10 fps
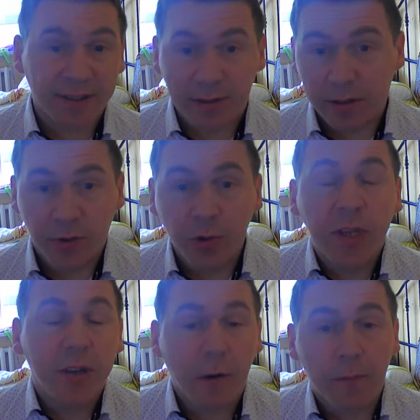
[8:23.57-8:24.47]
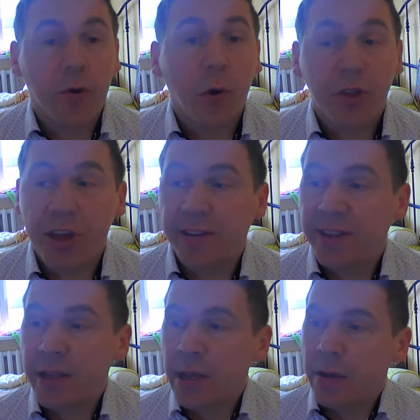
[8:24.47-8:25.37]
doing of projects.
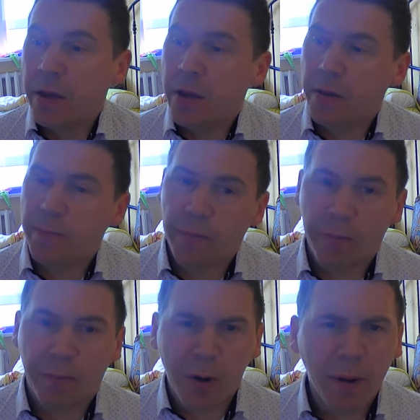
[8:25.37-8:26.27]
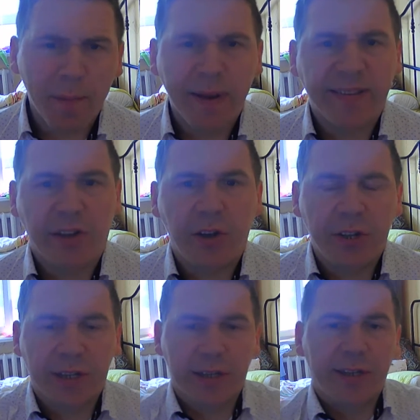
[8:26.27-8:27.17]
Problem-based
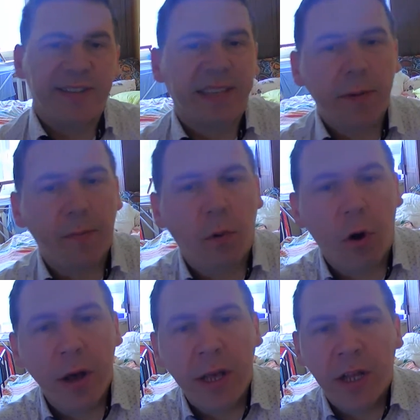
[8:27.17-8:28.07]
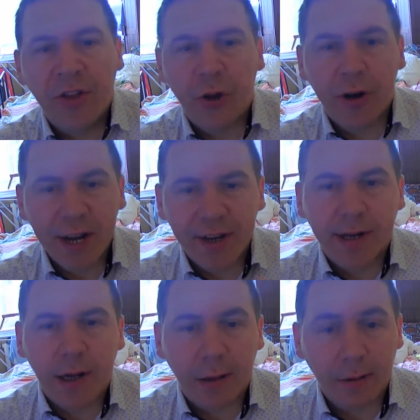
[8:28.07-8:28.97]
learning is kept more
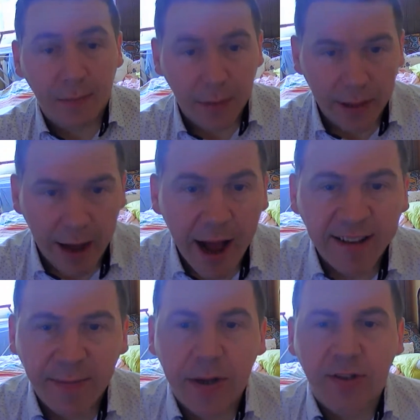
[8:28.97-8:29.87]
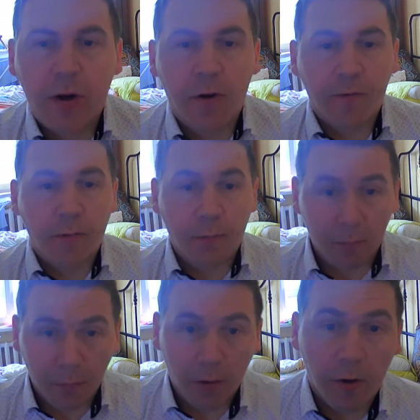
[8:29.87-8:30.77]
theoretical aspect of
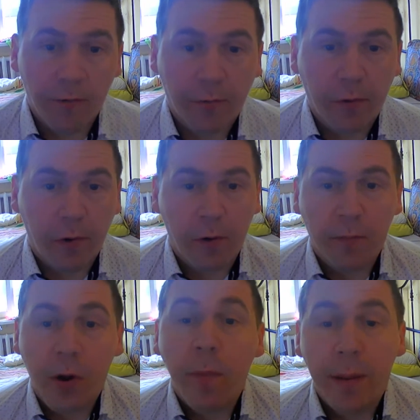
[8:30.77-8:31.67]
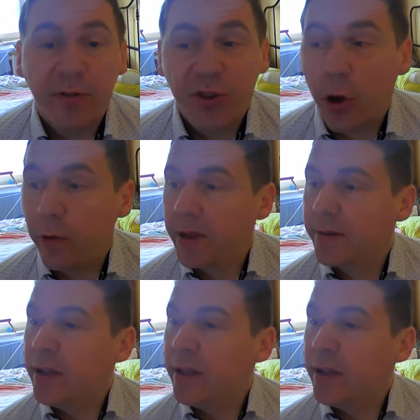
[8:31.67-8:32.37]
problem solving.